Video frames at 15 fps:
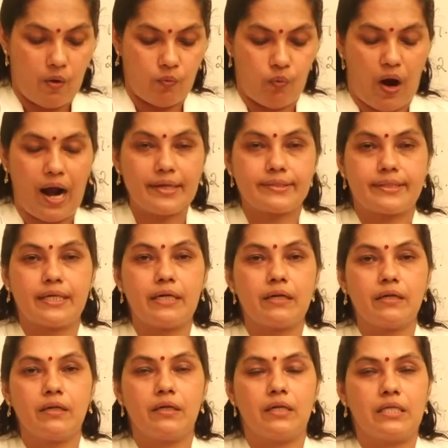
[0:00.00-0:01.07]
water
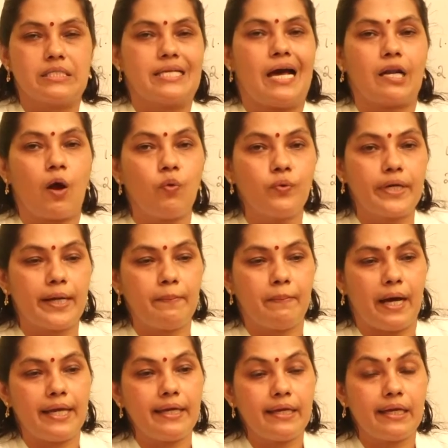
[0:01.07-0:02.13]
surrounded
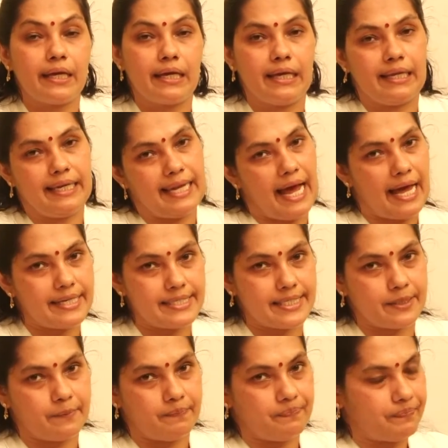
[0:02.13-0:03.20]
by land.
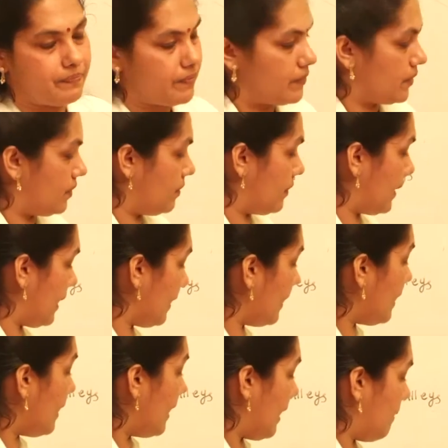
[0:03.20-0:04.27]

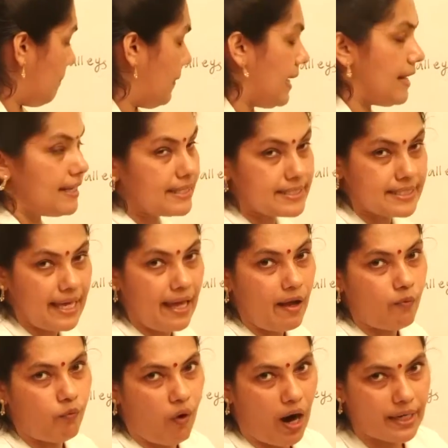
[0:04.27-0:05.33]
Okay, a bay is
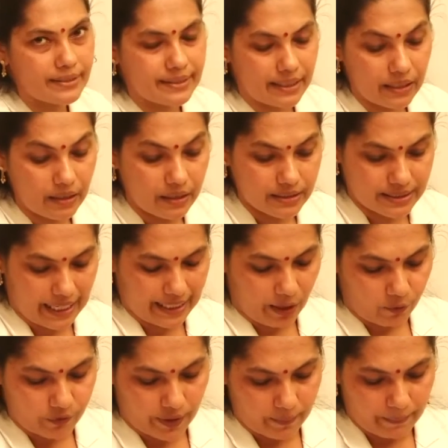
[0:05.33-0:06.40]
a water
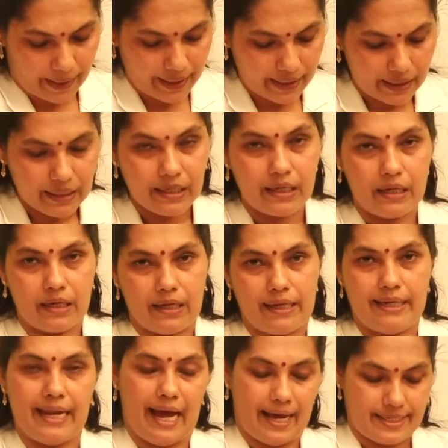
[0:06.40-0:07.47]
surrounded by
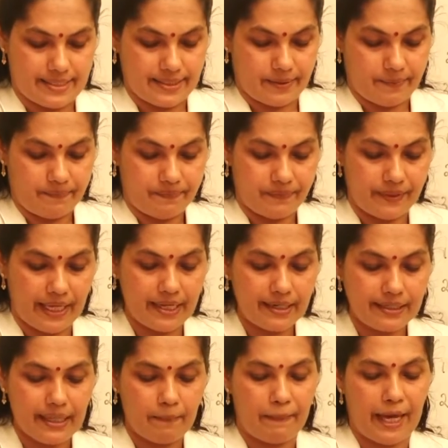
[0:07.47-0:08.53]
land.
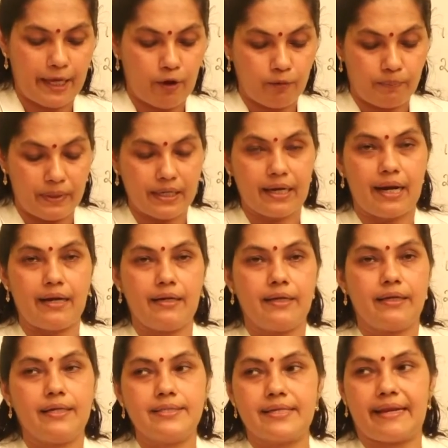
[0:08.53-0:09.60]
Then the Bay of Bengal
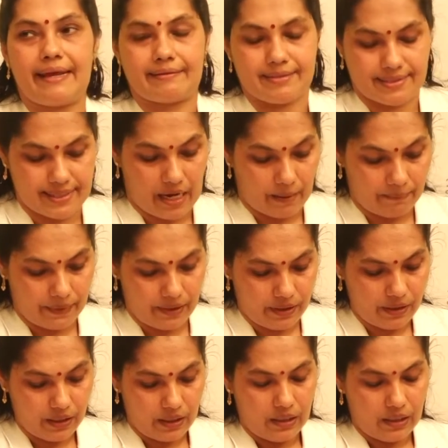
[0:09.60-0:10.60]
is an example